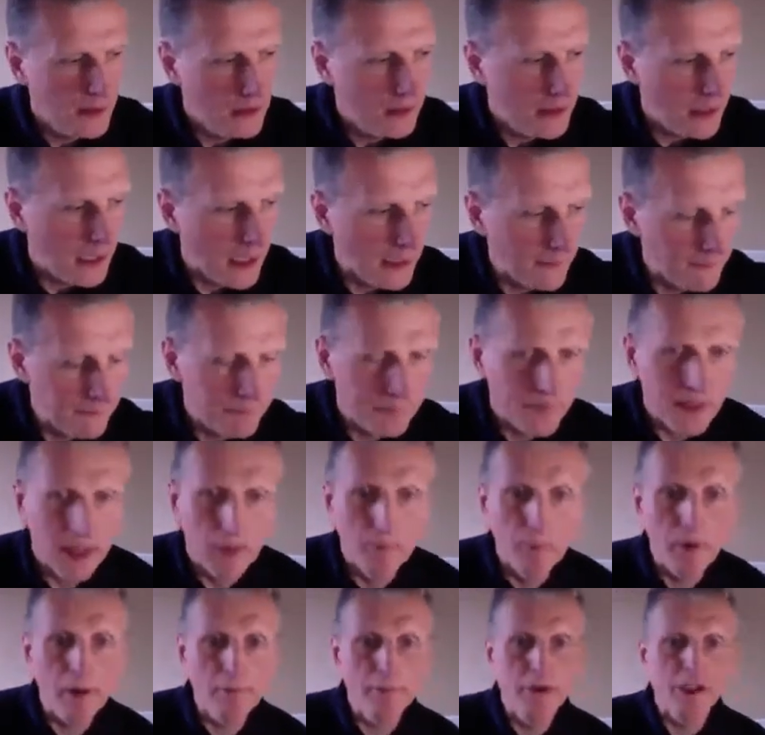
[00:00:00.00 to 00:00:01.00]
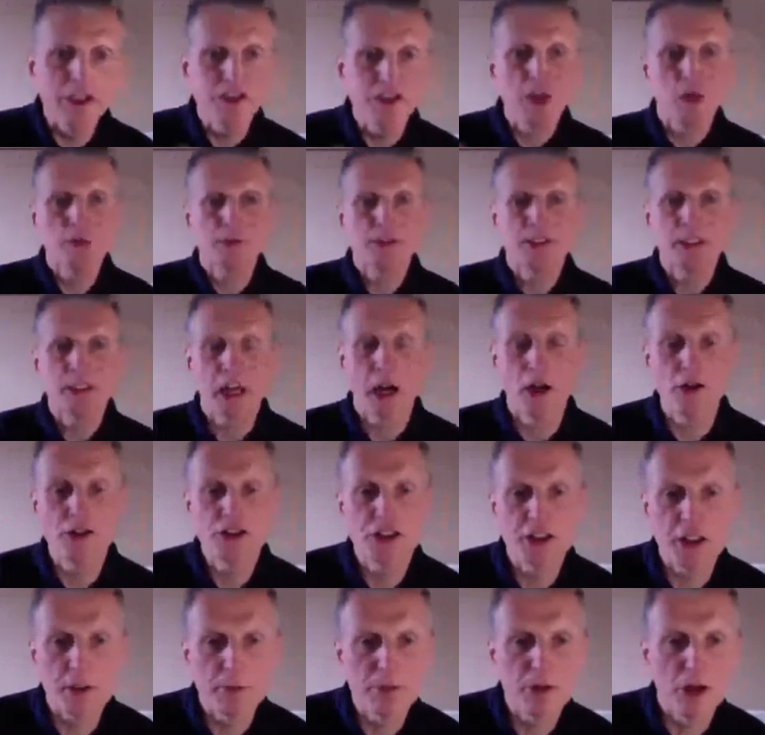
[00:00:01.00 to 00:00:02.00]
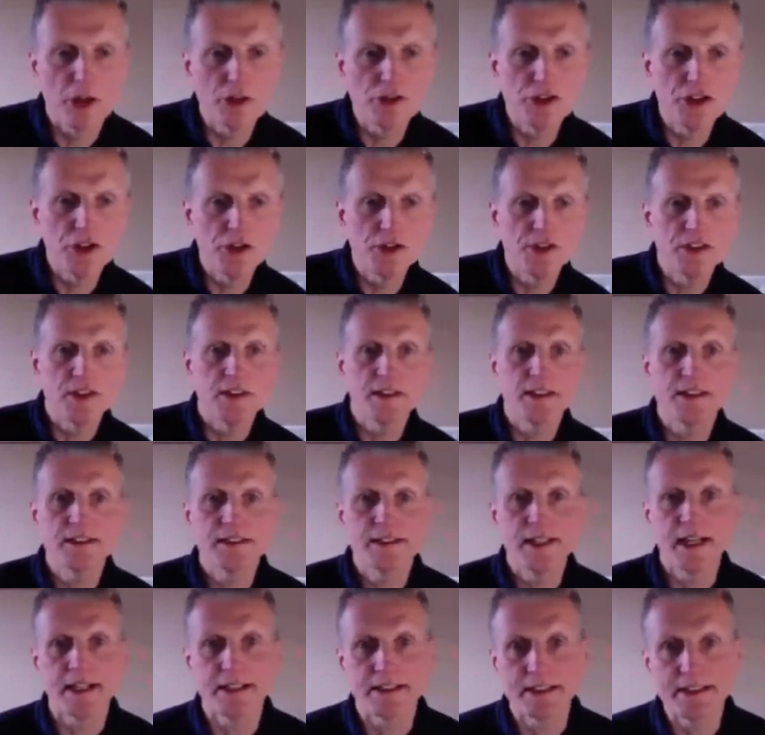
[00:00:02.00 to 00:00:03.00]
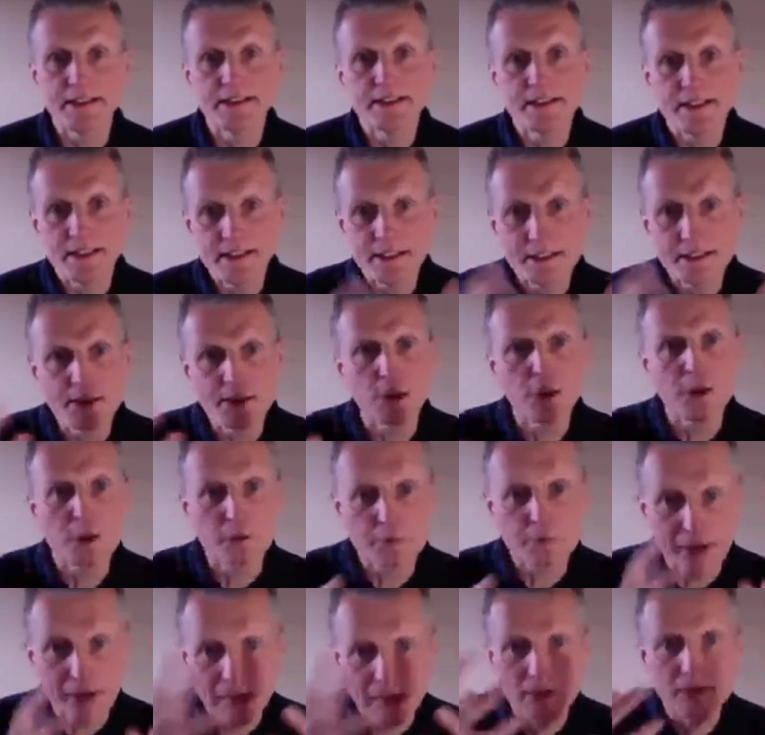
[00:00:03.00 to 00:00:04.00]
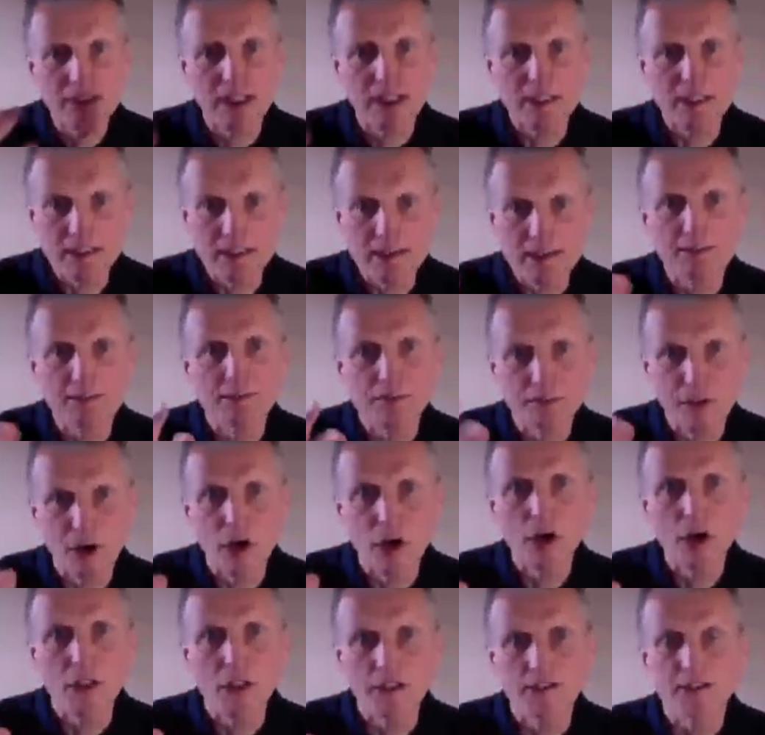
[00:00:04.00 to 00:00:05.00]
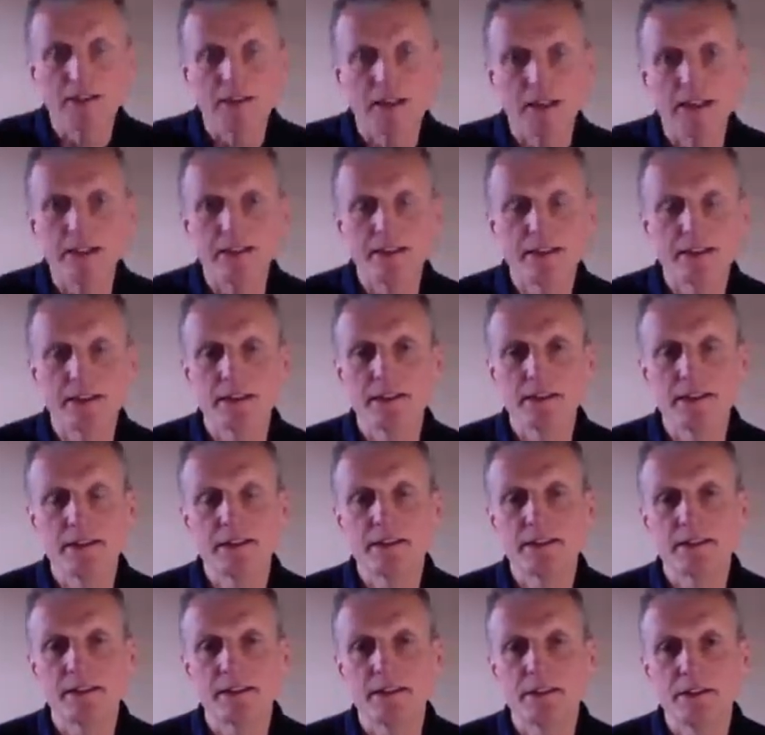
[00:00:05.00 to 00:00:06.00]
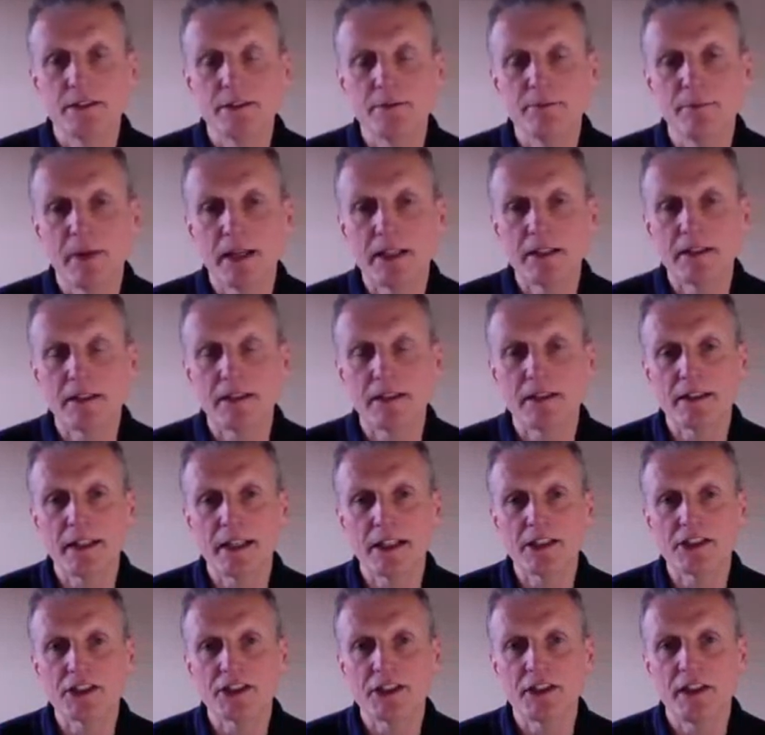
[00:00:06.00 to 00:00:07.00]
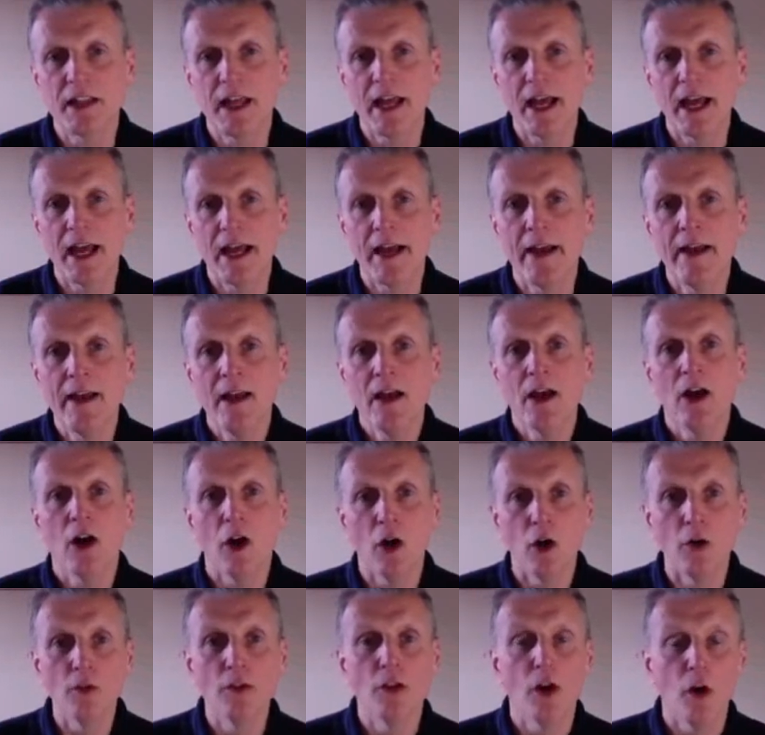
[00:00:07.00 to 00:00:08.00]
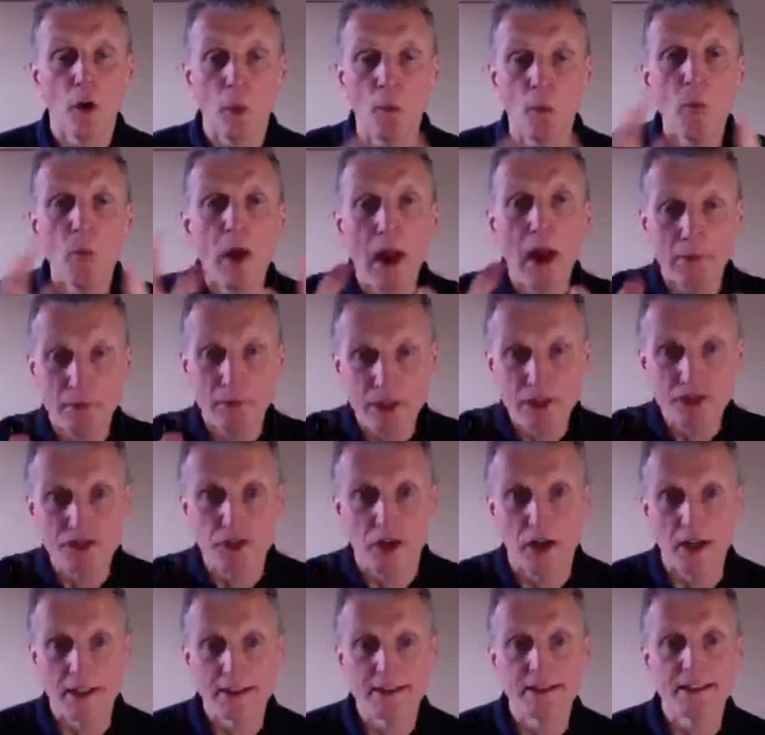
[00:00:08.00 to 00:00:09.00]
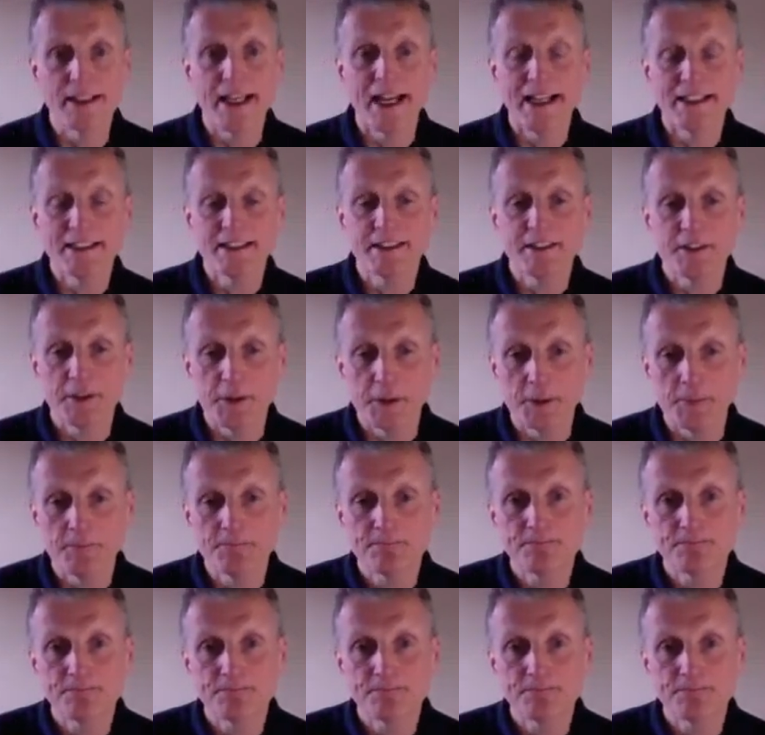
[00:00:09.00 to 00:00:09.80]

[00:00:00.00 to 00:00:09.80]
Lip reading: And when we adopt a coaching approach using this technique, this is all around getting some focus then to make the connection there on where we're trying to get to.